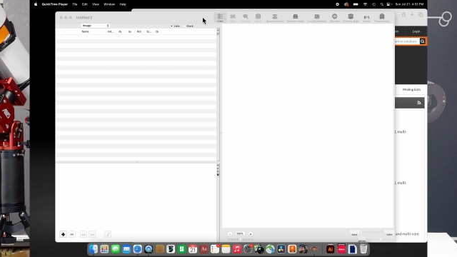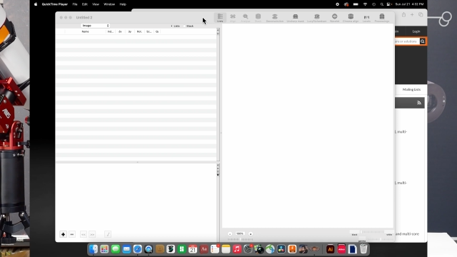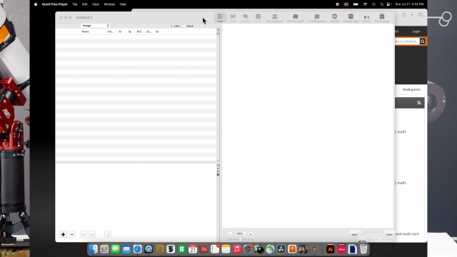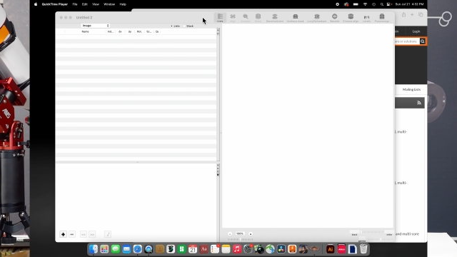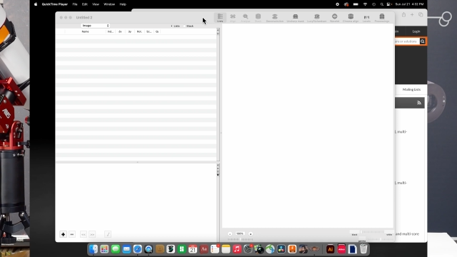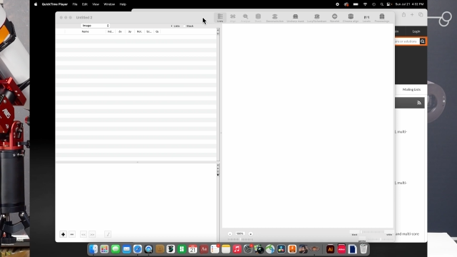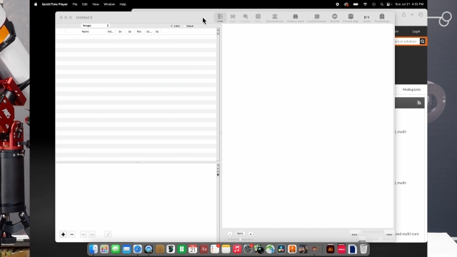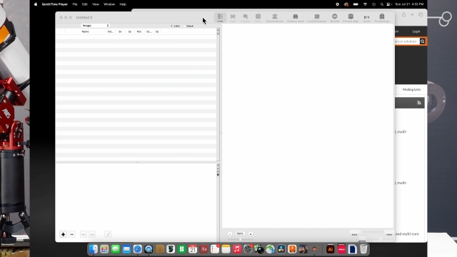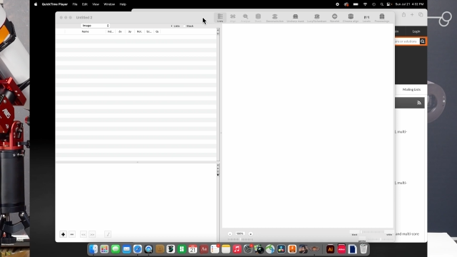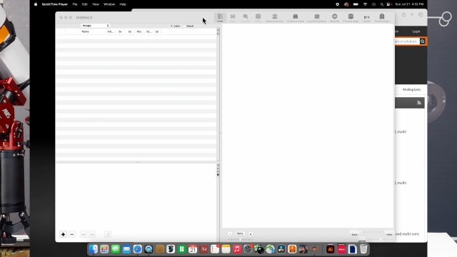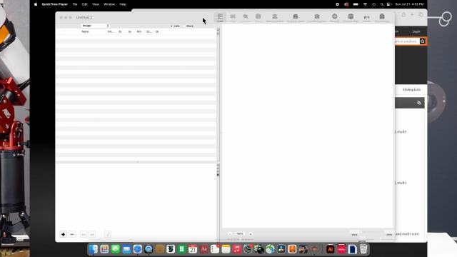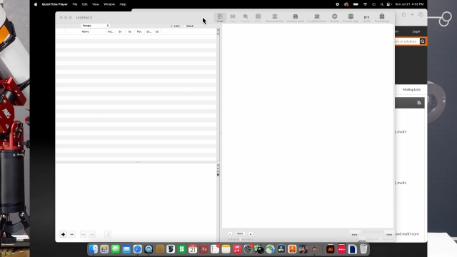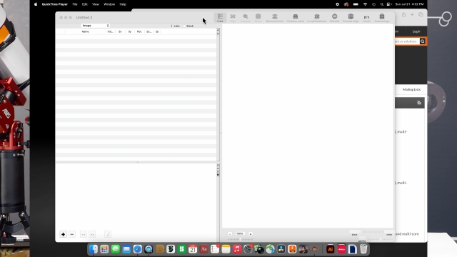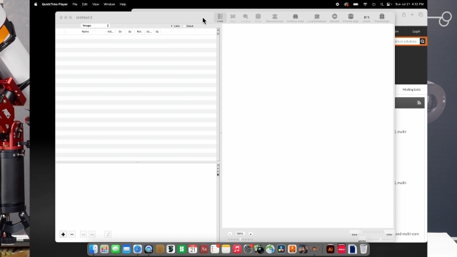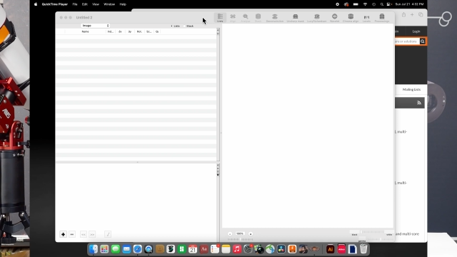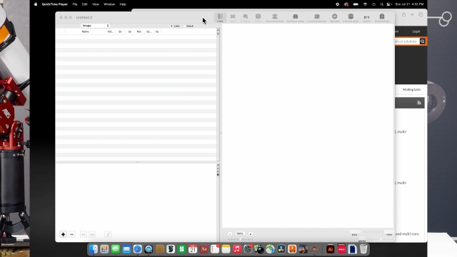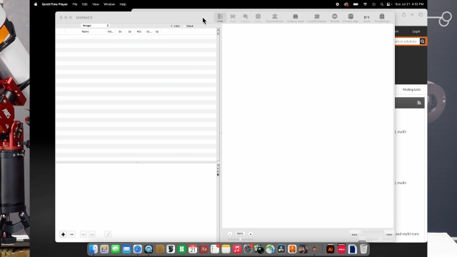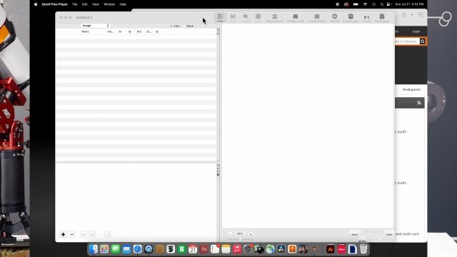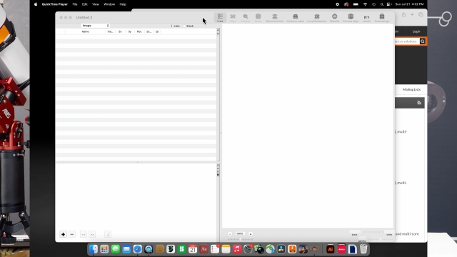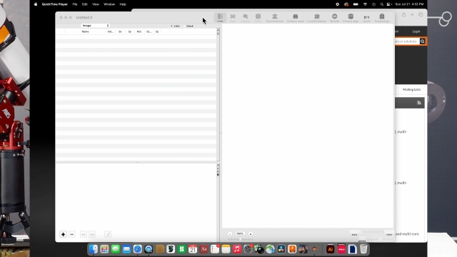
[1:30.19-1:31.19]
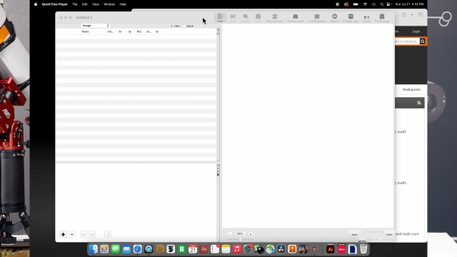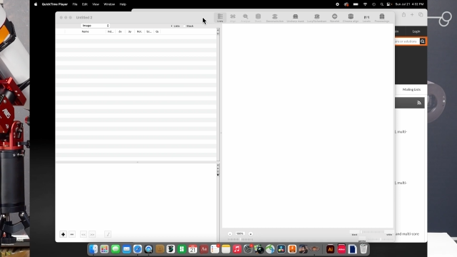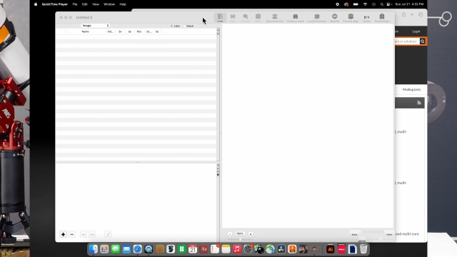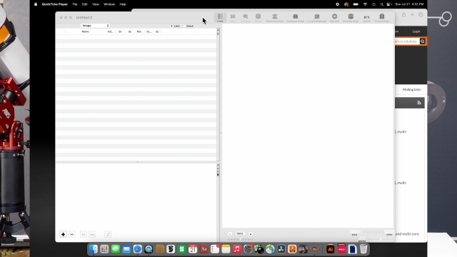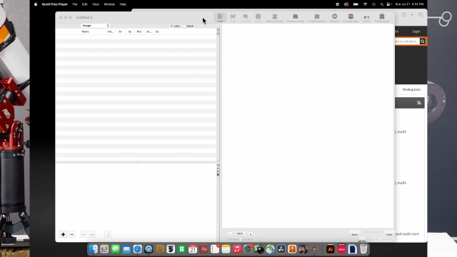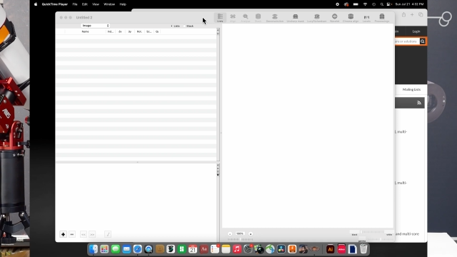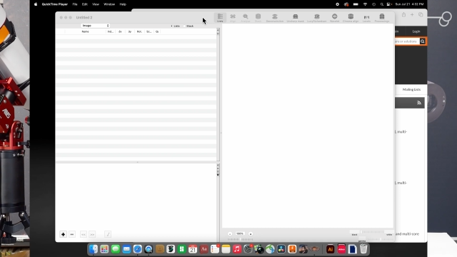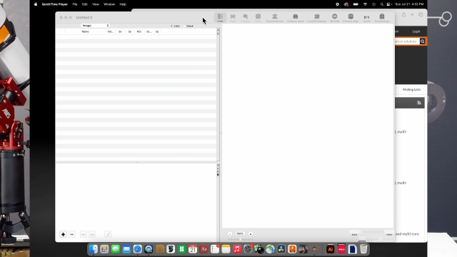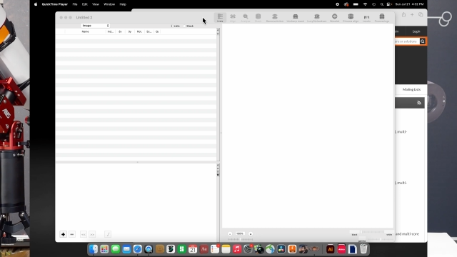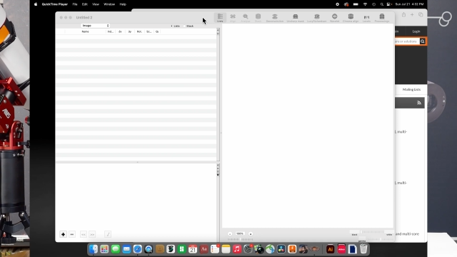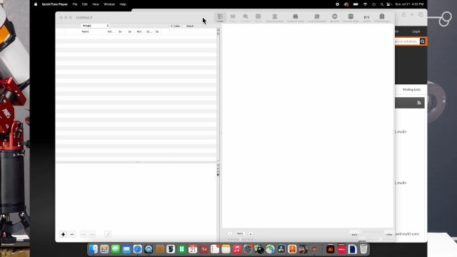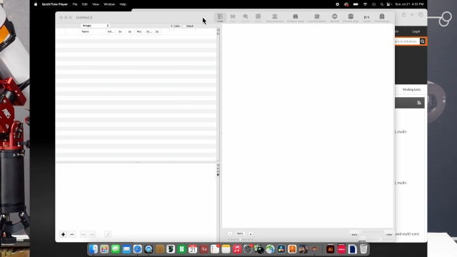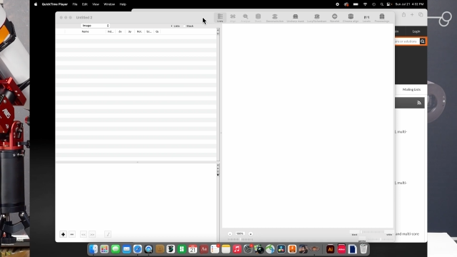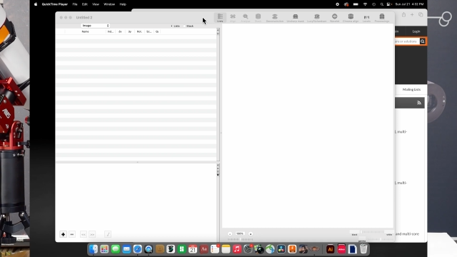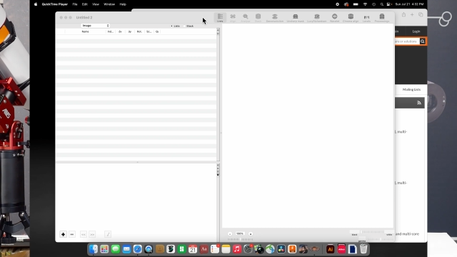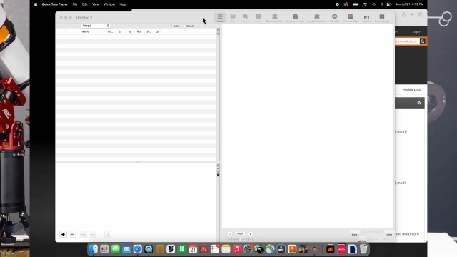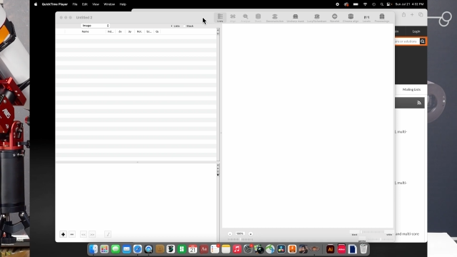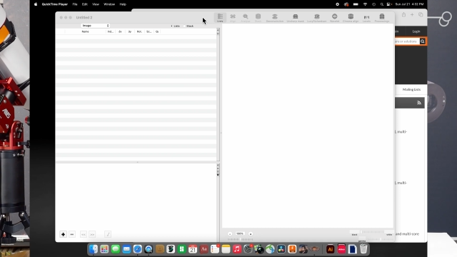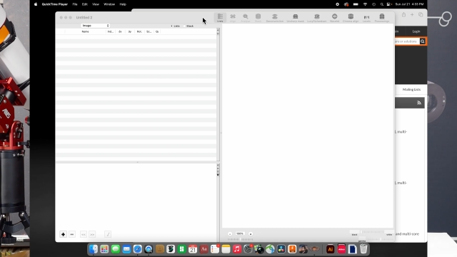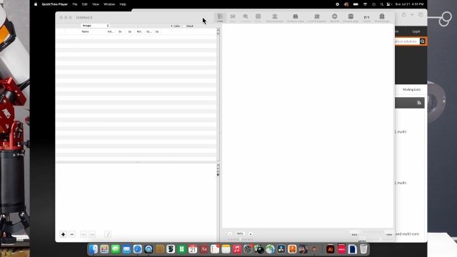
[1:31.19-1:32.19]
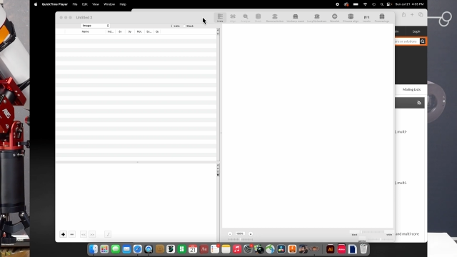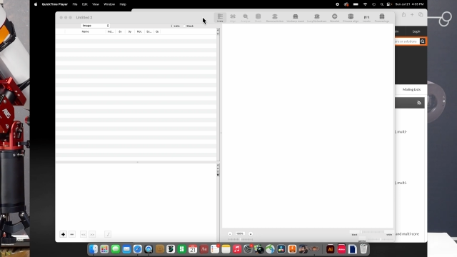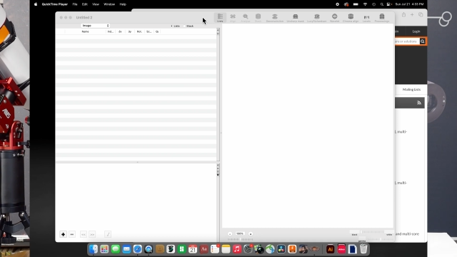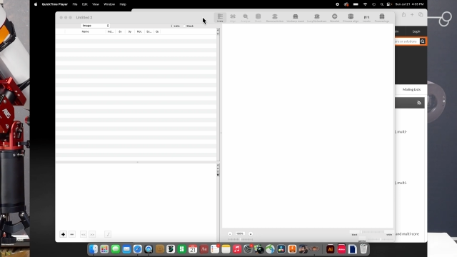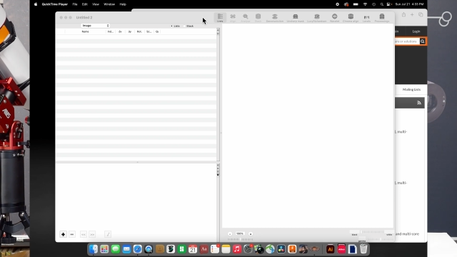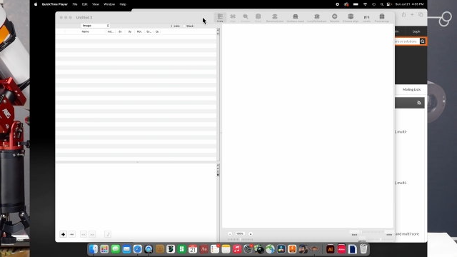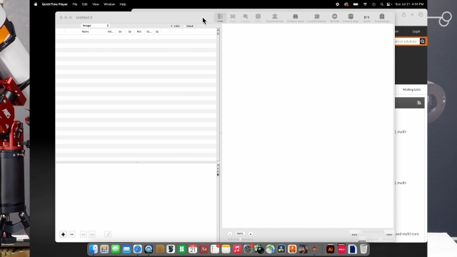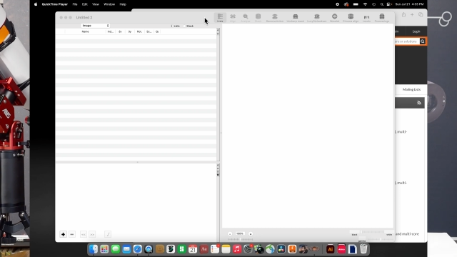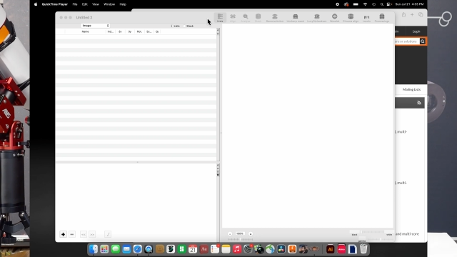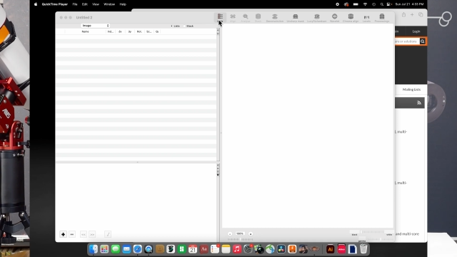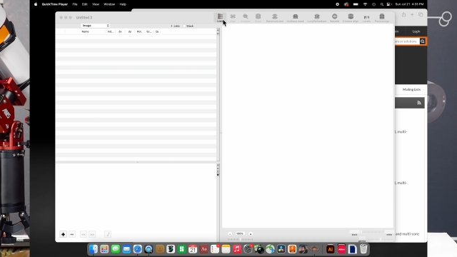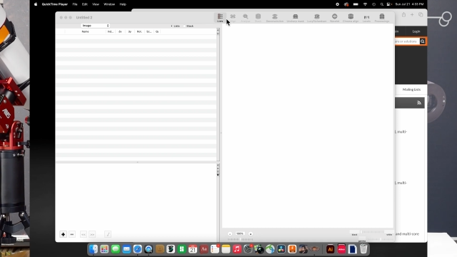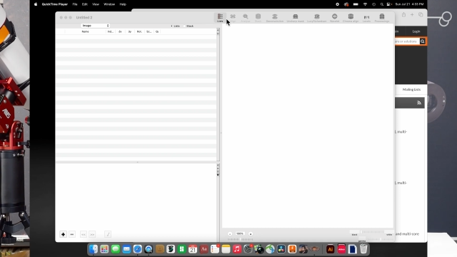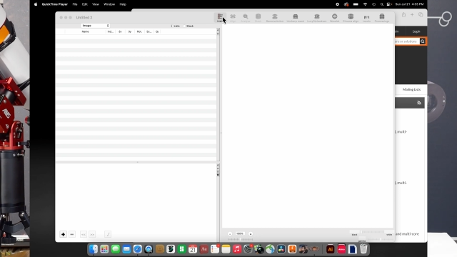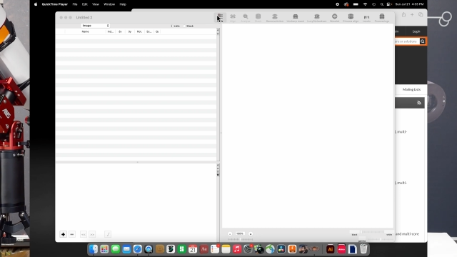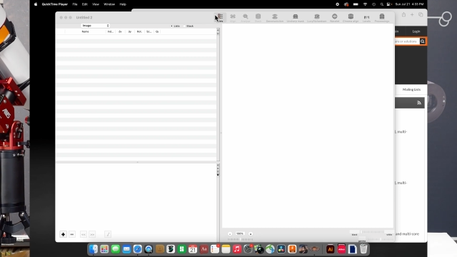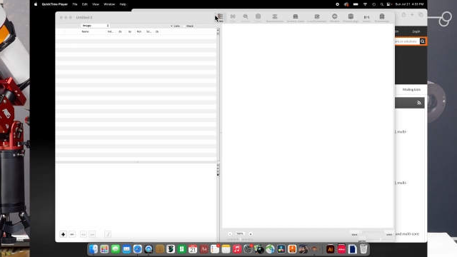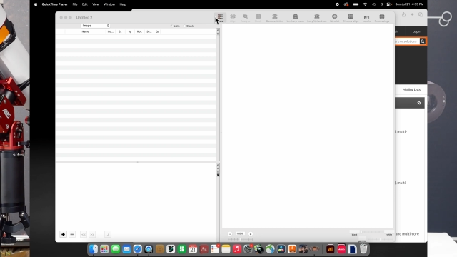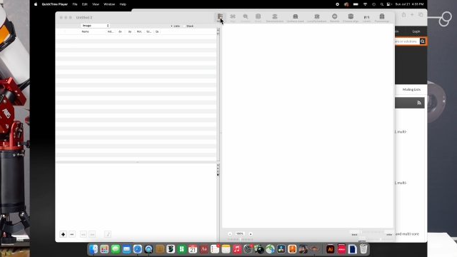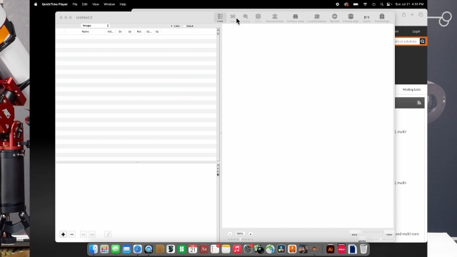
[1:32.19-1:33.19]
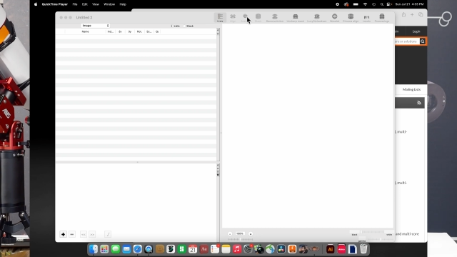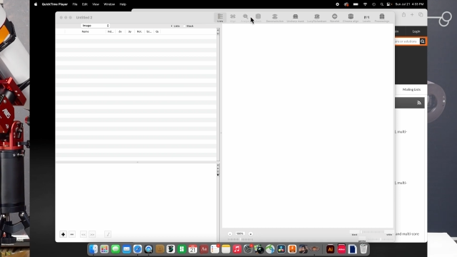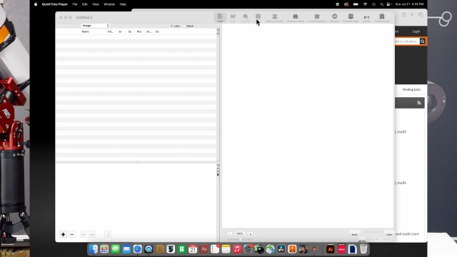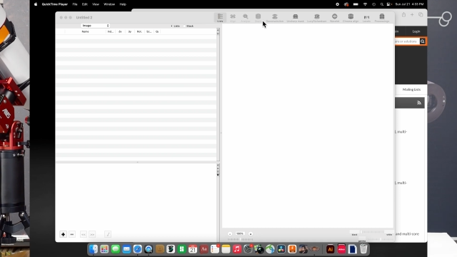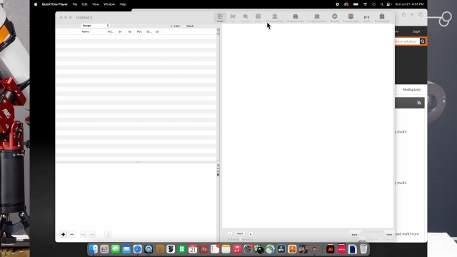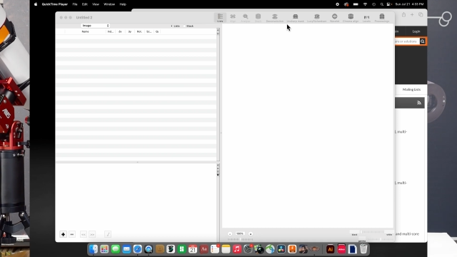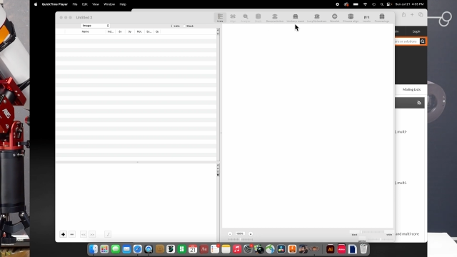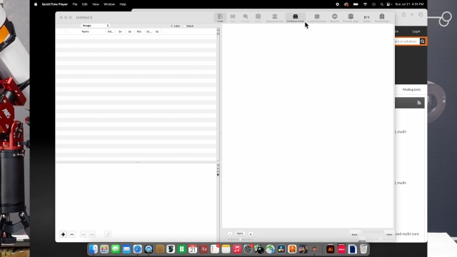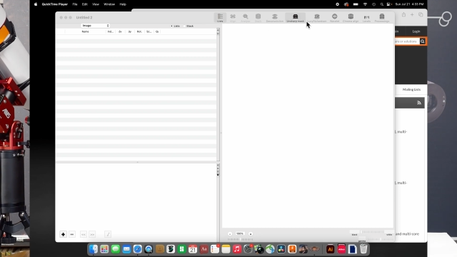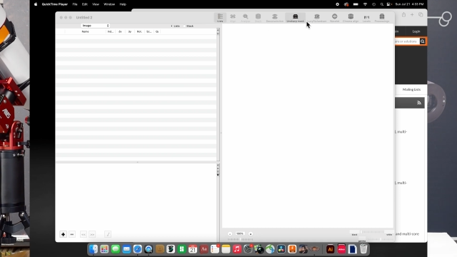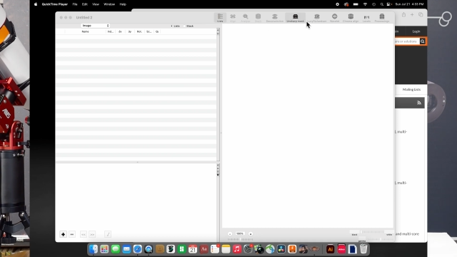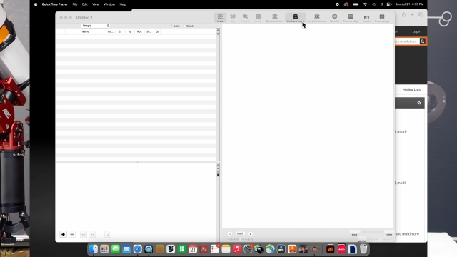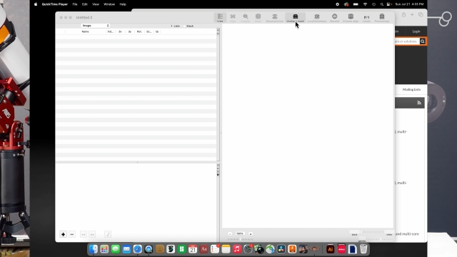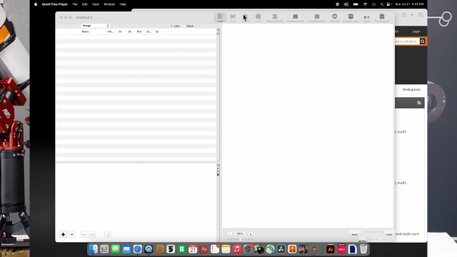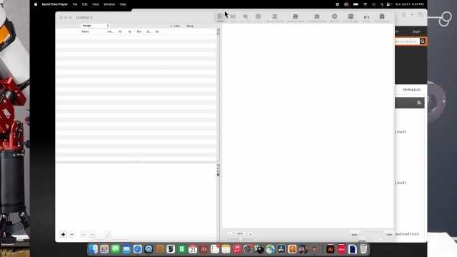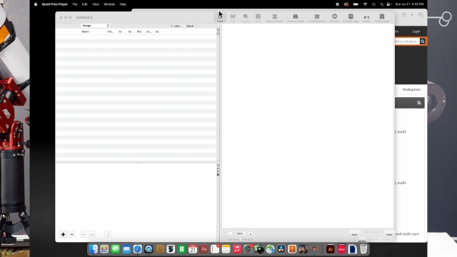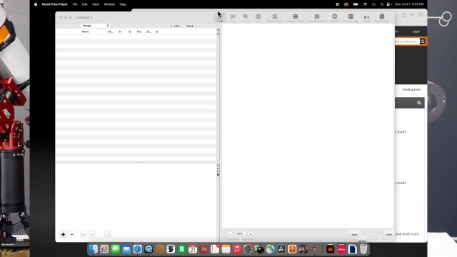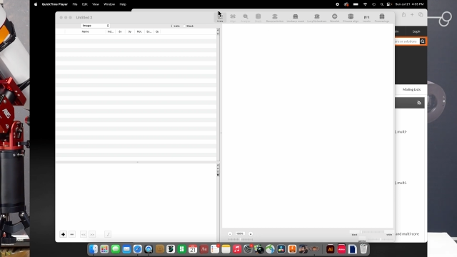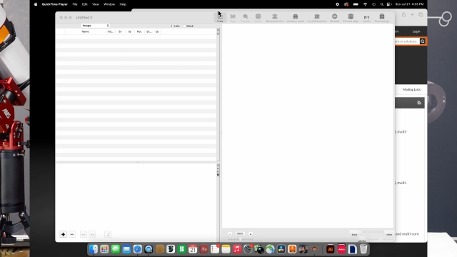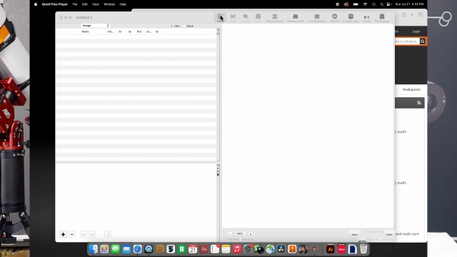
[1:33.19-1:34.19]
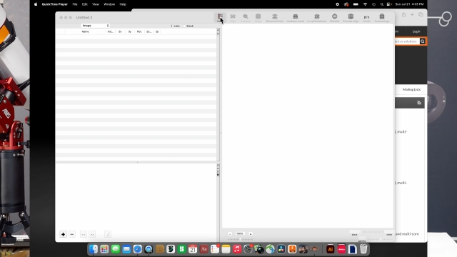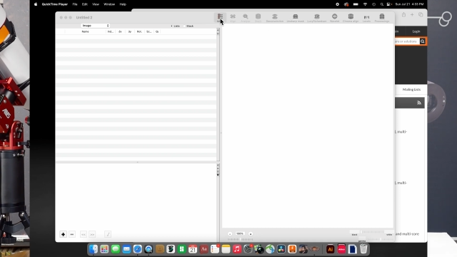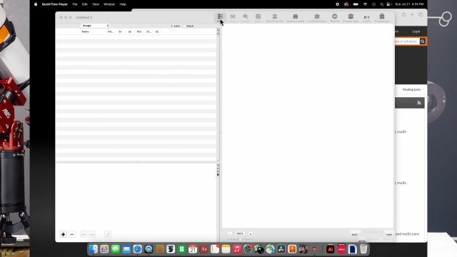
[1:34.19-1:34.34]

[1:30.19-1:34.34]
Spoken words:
[unreadable: no face in view]